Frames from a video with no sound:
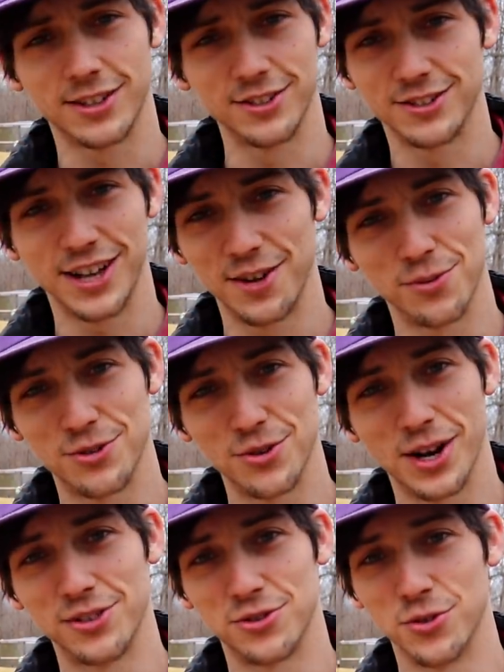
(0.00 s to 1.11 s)
insane what you
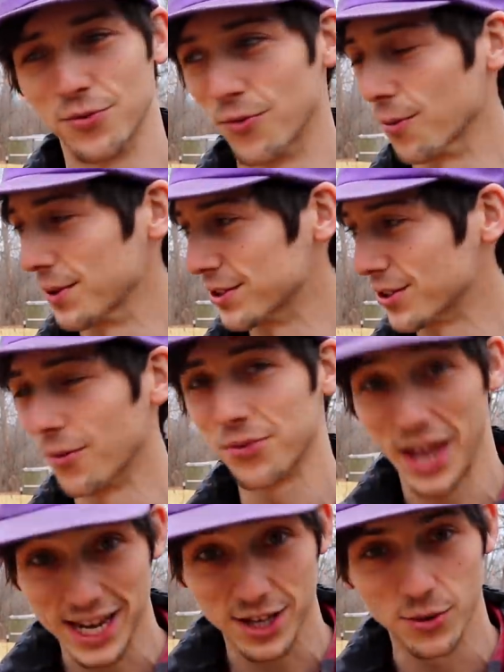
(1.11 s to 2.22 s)
guys do for me, so
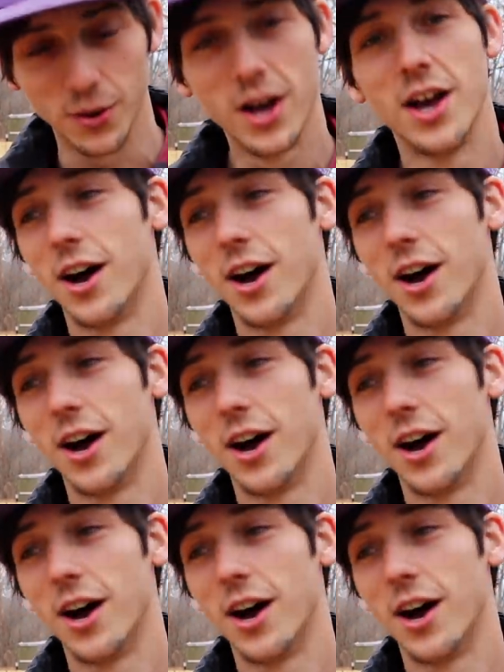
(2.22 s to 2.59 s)
thank you.